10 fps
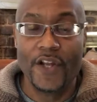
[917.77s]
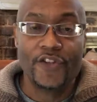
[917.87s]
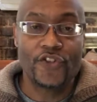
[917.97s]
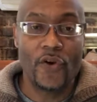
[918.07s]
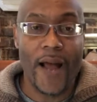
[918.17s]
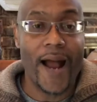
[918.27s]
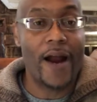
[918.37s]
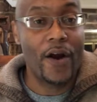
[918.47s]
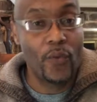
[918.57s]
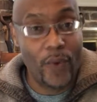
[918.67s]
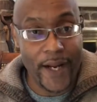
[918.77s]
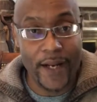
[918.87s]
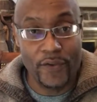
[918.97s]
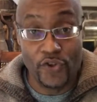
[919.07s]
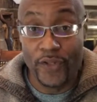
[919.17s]
So our
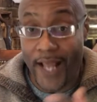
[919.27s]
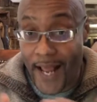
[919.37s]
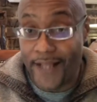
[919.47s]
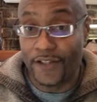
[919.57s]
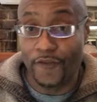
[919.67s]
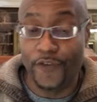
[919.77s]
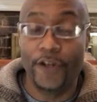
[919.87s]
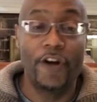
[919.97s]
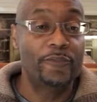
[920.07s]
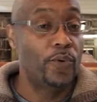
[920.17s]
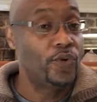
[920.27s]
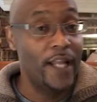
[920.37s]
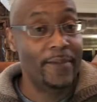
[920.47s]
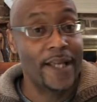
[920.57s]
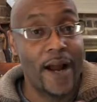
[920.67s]
way, through the eyes of fear, of
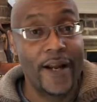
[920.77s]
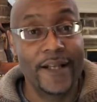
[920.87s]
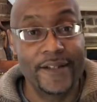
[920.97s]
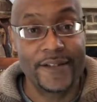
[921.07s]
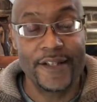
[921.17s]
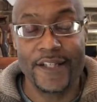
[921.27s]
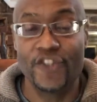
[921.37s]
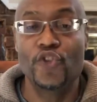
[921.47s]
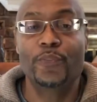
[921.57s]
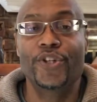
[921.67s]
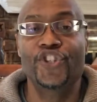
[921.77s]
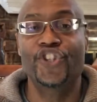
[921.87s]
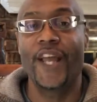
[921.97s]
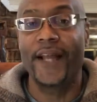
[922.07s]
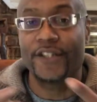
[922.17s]
proclaiming our innocence is to
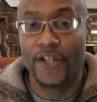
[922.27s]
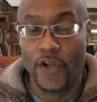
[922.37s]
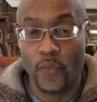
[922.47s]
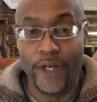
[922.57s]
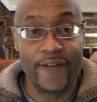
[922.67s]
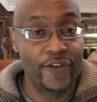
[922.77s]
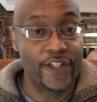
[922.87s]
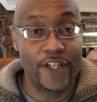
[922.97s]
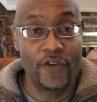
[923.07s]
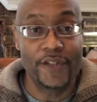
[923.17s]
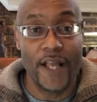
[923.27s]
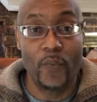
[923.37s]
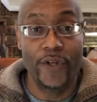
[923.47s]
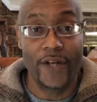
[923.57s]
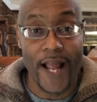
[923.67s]
project whatever guilt that
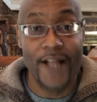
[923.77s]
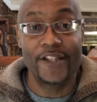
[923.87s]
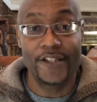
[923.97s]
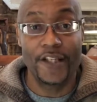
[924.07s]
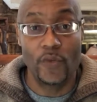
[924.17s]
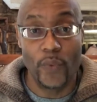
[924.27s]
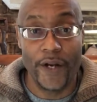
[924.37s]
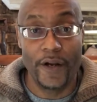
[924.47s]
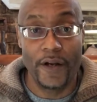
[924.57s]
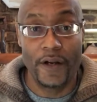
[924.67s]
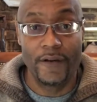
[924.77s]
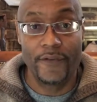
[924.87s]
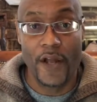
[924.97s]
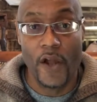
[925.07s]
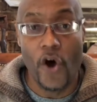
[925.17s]
we are consciously aware of
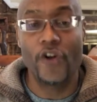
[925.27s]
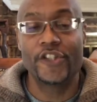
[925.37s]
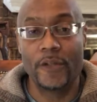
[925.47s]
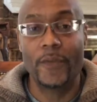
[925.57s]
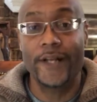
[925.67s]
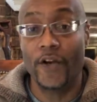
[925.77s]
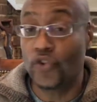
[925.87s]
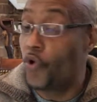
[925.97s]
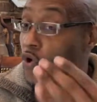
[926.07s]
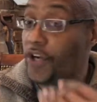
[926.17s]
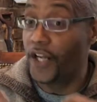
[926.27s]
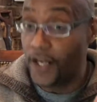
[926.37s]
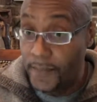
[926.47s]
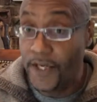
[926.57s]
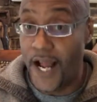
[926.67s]
on someone else, or
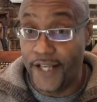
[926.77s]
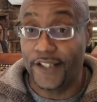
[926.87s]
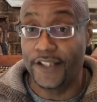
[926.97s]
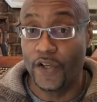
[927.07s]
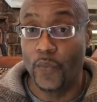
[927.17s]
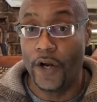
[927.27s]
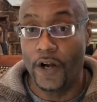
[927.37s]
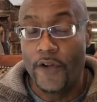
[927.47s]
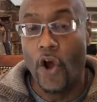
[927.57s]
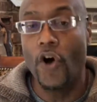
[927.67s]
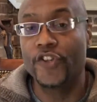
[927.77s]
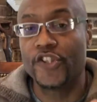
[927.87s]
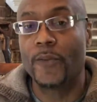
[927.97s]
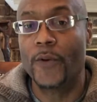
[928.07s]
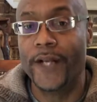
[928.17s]
unconsciously aware of on
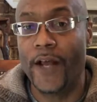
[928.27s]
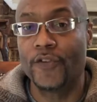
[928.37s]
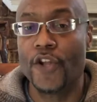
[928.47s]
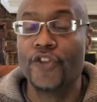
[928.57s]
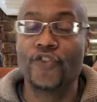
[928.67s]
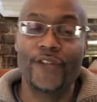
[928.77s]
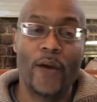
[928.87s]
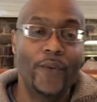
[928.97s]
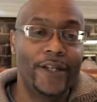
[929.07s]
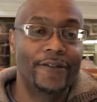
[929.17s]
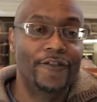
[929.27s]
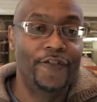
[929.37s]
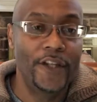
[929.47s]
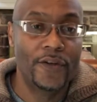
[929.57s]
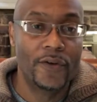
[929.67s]
someone else, so that we can
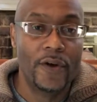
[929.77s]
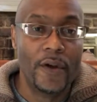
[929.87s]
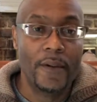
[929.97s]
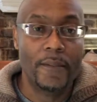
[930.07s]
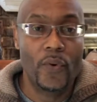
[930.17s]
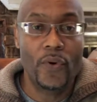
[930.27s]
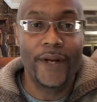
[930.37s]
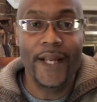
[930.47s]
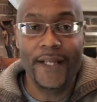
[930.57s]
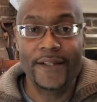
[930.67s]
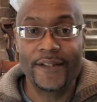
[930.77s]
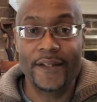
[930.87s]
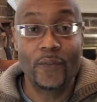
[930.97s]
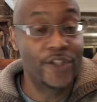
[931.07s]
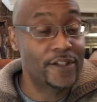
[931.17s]
feel more
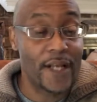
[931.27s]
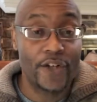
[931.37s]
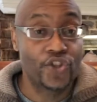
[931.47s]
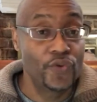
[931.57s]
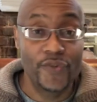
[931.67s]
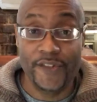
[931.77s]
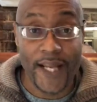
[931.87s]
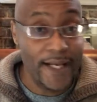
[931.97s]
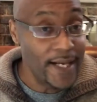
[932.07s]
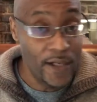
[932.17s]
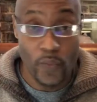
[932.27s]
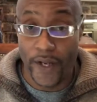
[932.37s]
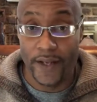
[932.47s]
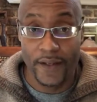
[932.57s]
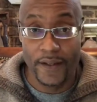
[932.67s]
innocent, which is our true state
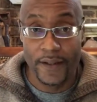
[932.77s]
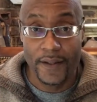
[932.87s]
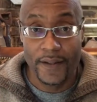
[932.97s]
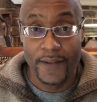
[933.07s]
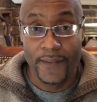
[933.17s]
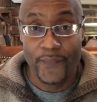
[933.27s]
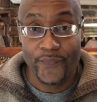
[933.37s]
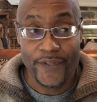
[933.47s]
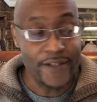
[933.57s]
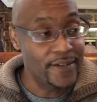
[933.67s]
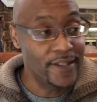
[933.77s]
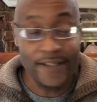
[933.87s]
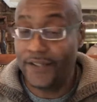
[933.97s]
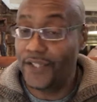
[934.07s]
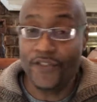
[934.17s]
anyway. This
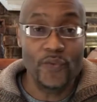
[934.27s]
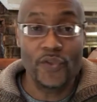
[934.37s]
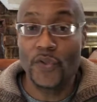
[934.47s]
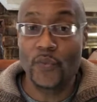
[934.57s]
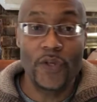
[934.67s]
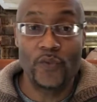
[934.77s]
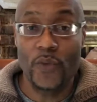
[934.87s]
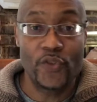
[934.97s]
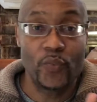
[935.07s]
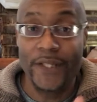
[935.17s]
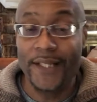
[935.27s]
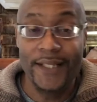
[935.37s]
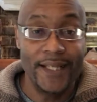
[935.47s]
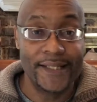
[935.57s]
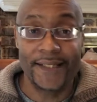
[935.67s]
was what's really
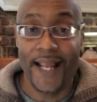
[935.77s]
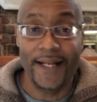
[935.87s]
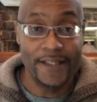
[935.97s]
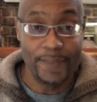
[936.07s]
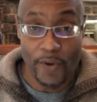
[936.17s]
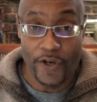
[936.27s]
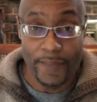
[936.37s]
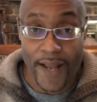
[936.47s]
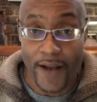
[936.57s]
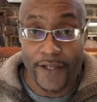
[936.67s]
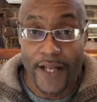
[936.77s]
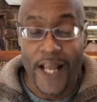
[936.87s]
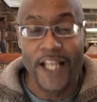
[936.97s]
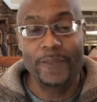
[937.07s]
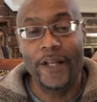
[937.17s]
the insanity part about it,
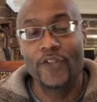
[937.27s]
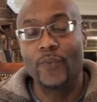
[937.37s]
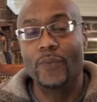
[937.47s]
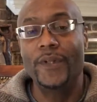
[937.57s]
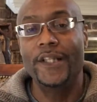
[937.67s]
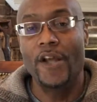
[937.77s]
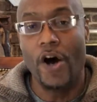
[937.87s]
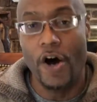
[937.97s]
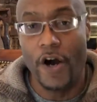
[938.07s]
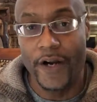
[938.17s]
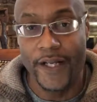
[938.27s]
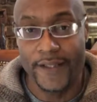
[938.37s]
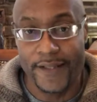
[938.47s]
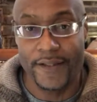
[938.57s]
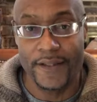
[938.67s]
is because we really are
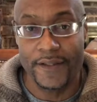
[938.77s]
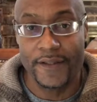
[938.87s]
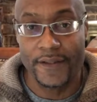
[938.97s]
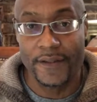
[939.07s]
innocent.